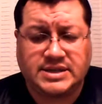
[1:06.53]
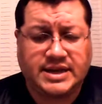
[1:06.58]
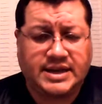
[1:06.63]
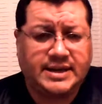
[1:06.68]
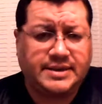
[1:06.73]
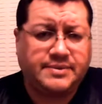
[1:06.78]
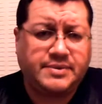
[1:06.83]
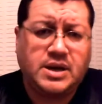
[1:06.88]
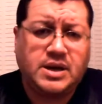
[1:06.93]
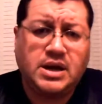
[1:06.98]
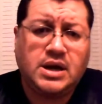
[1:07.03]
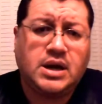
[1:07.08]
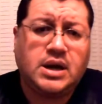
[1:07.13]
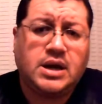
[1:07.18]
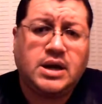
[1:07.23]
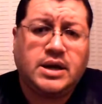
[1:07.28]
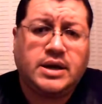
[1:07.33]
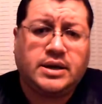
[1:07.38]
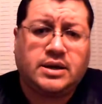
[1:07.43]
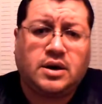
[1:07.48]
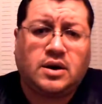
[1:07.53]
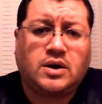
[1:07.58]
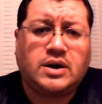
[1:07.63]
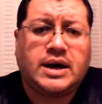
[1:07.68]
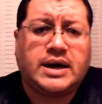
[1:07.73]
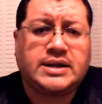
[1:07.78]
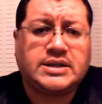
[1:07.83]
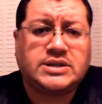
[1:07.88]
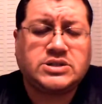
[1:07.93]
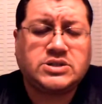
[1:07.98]
And it all
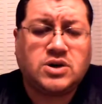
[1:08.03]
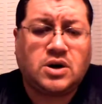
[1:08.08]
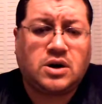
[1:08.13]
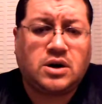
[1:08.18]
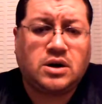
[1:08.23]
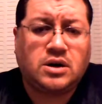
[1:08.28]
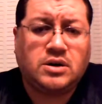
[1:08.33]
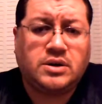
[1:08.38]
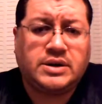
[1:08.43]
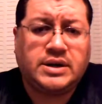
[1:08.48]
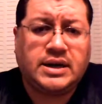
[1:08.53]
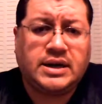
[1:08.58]
kind of started,